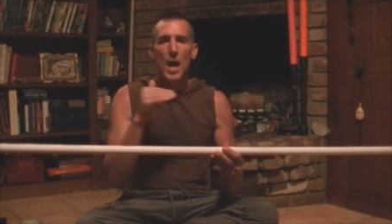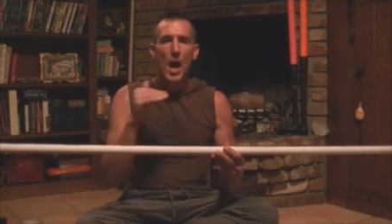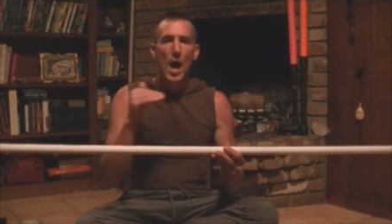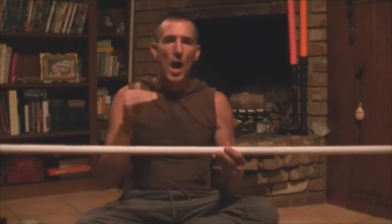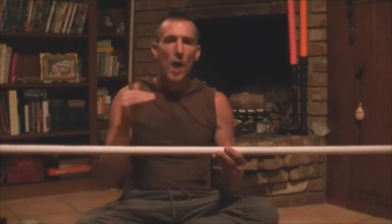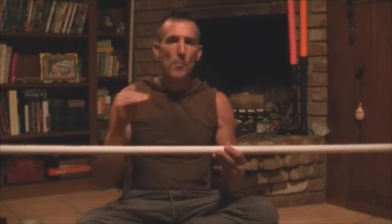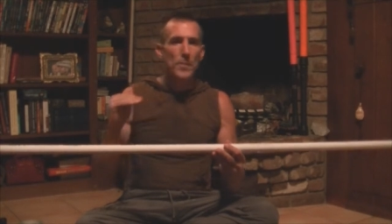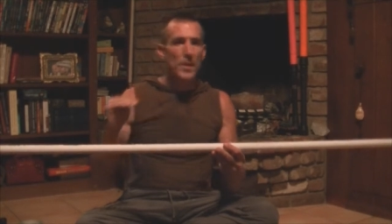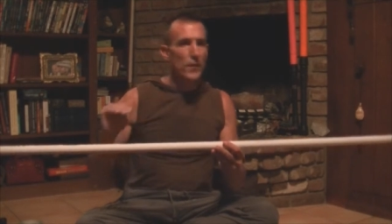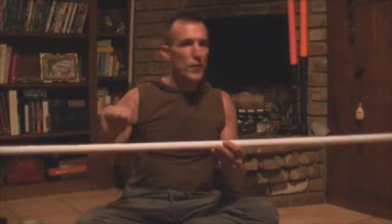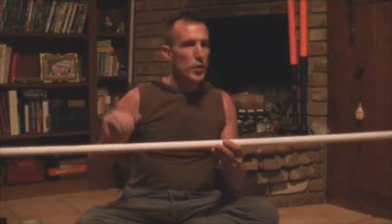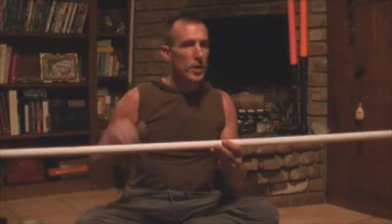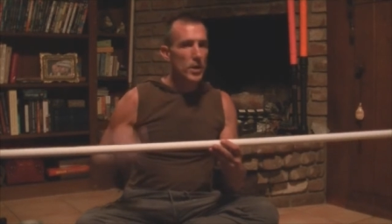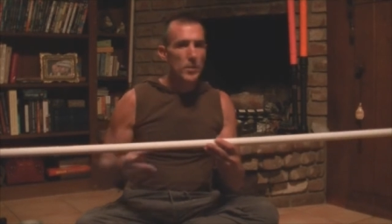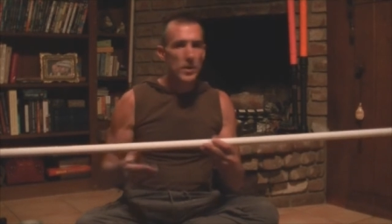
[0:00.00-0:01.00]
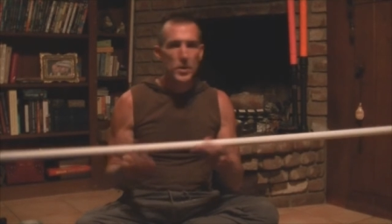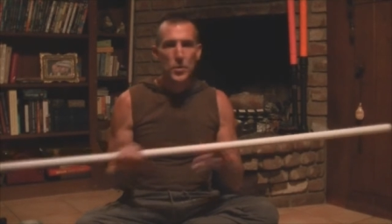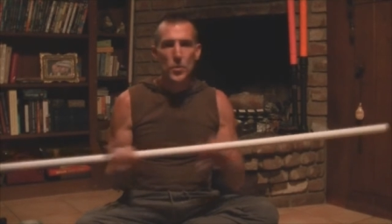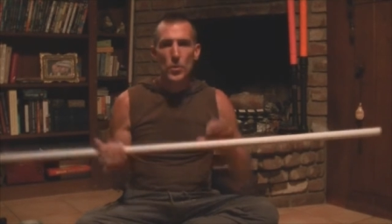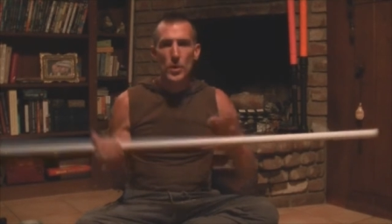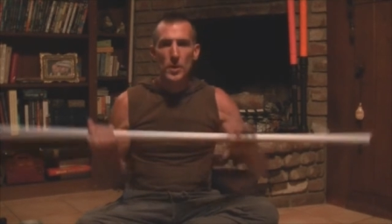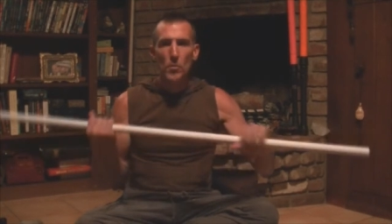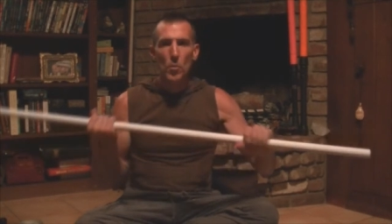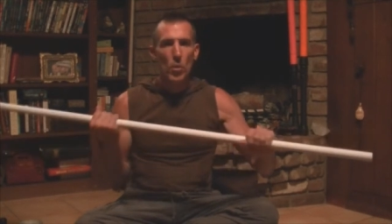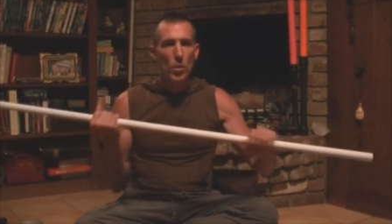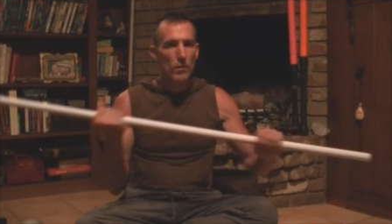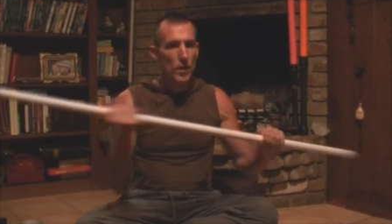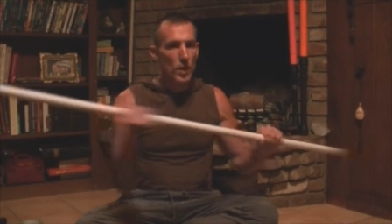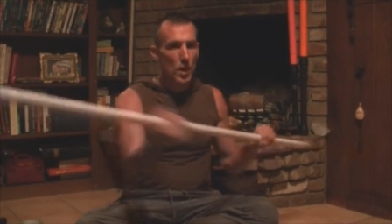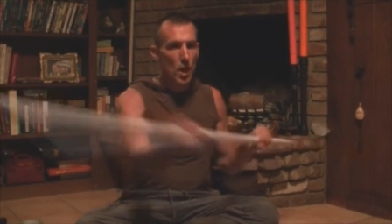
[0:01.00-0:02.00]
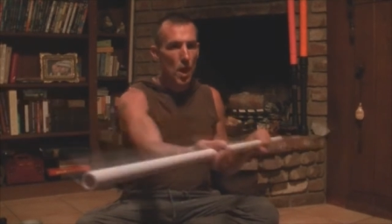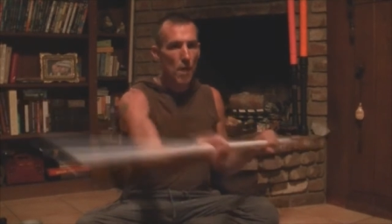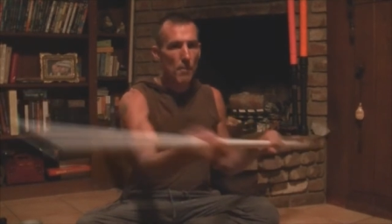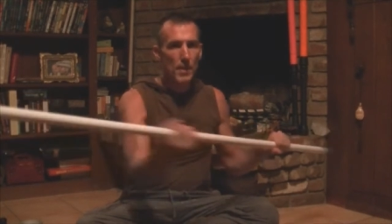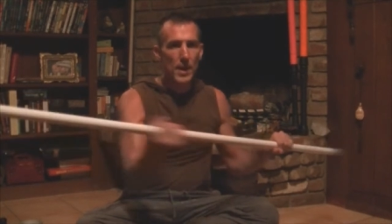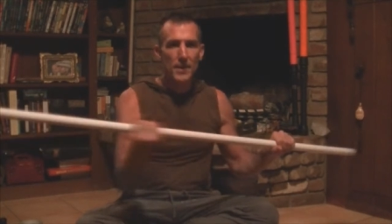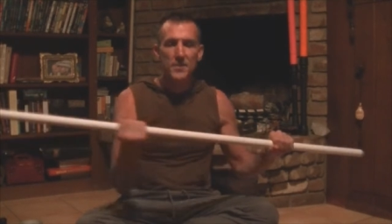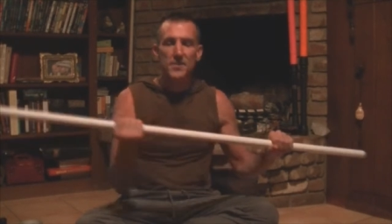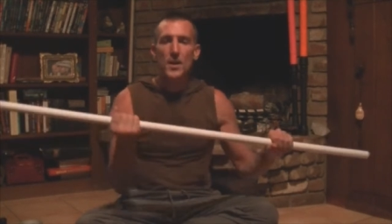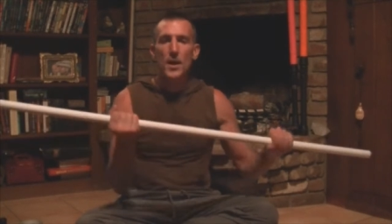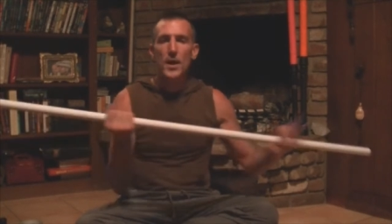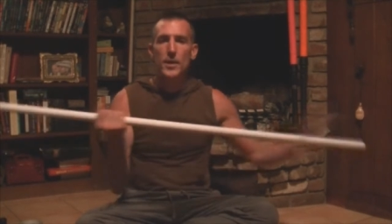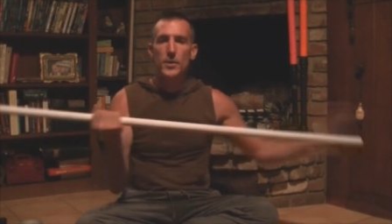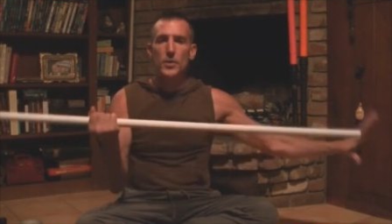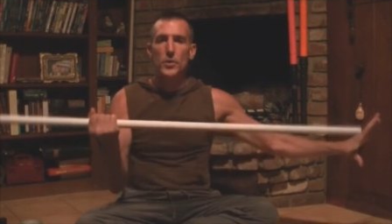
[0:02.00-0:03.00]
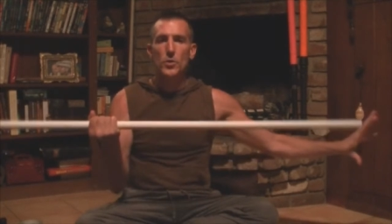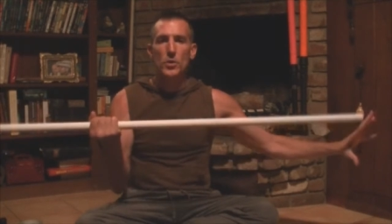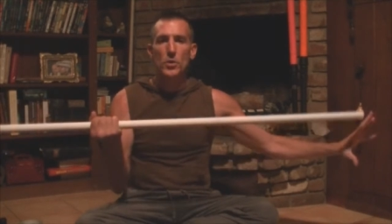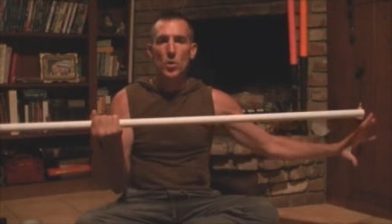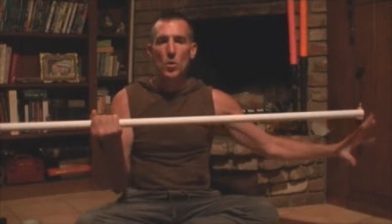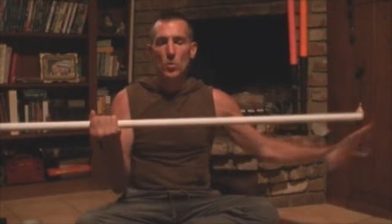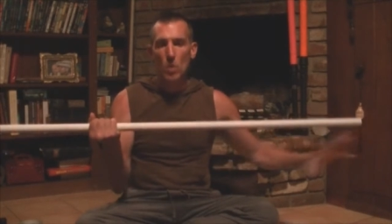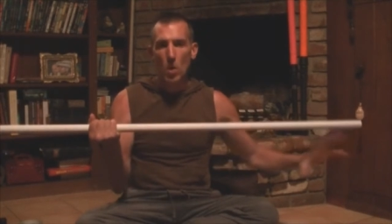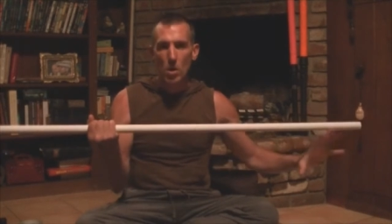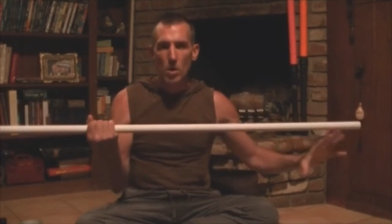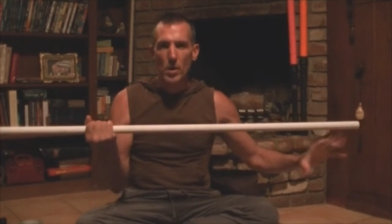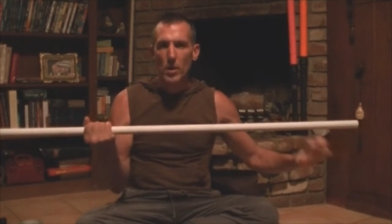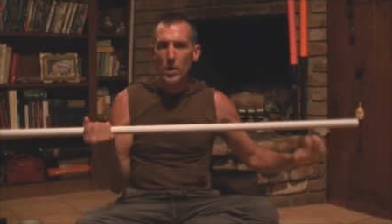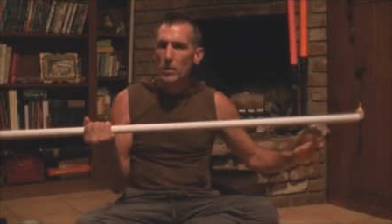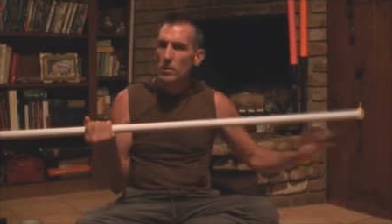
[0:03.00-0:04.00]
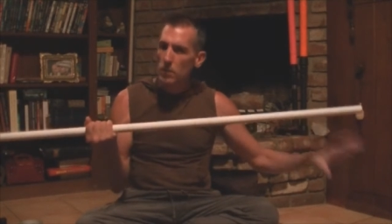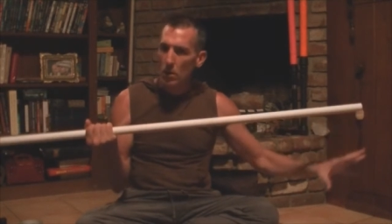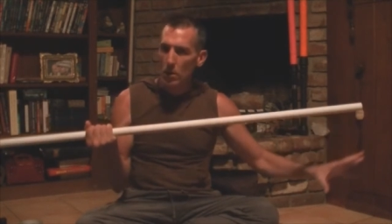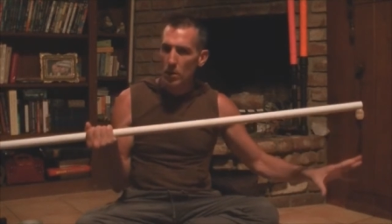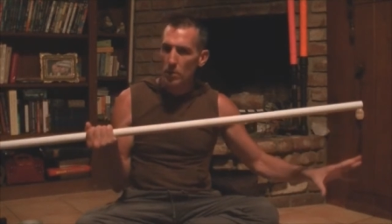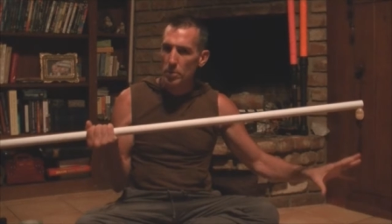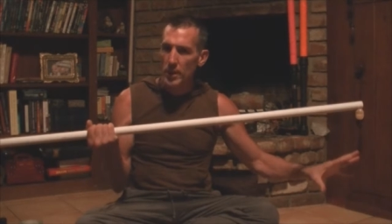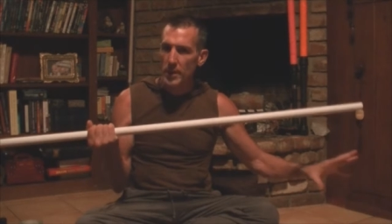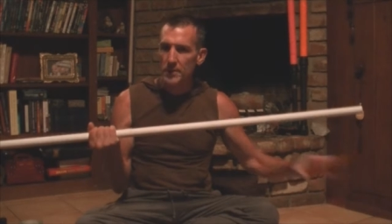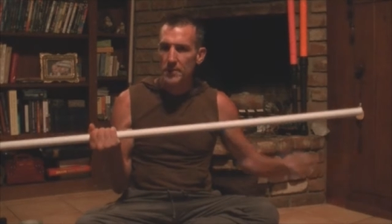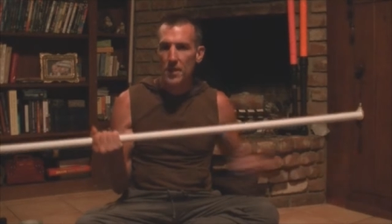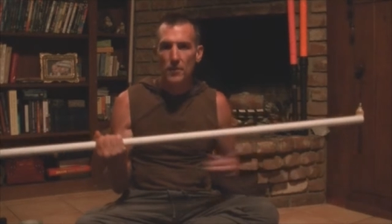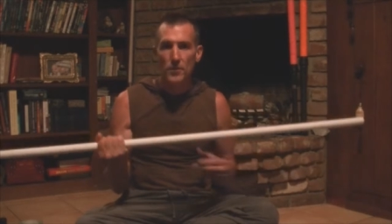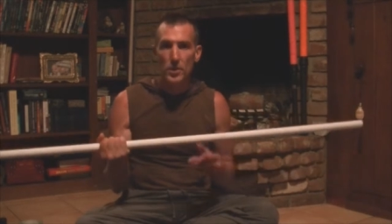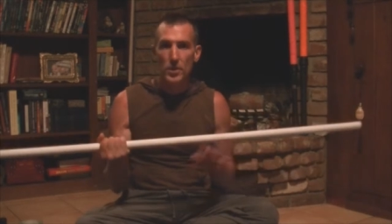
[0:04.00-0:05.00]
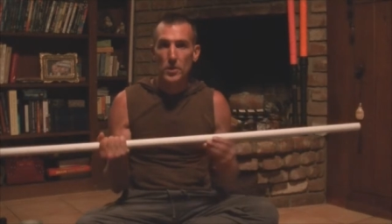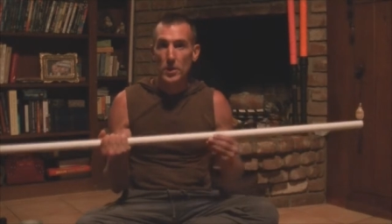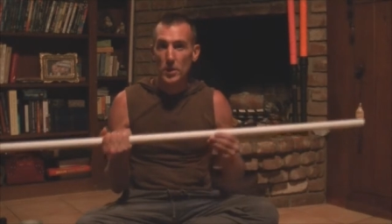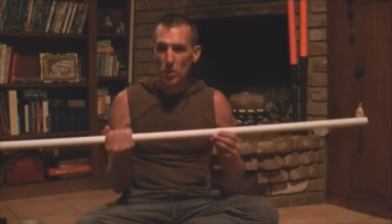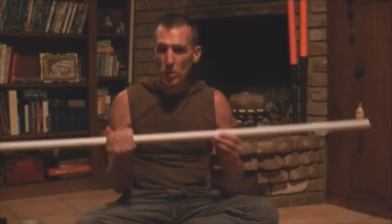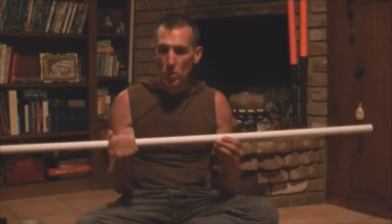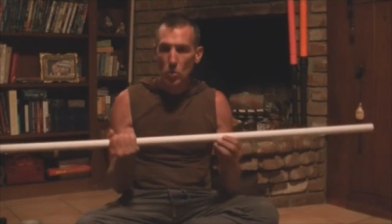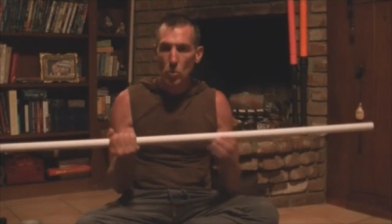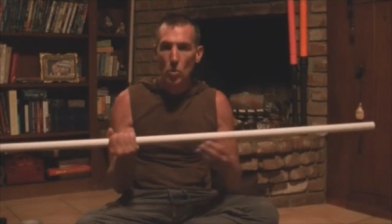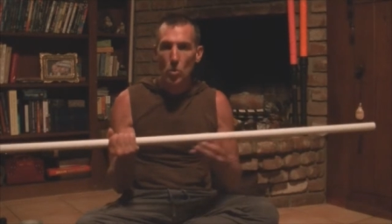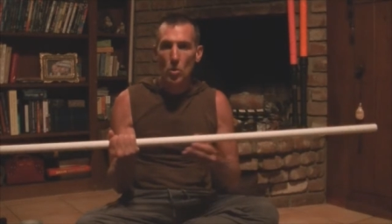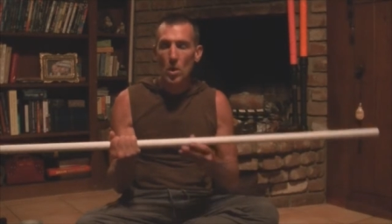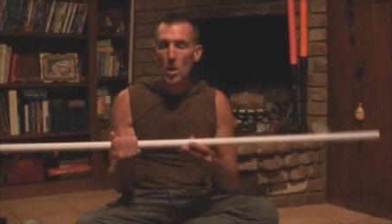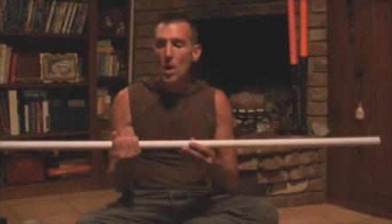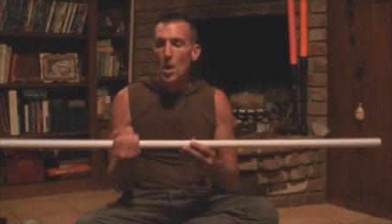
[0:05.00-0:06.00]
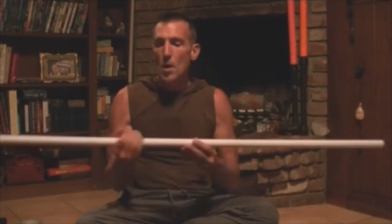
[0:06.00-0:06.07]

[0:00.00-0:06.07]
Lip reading: If you're going to be doing more of a combat style, you can go longer. Longer blades definitely look cool.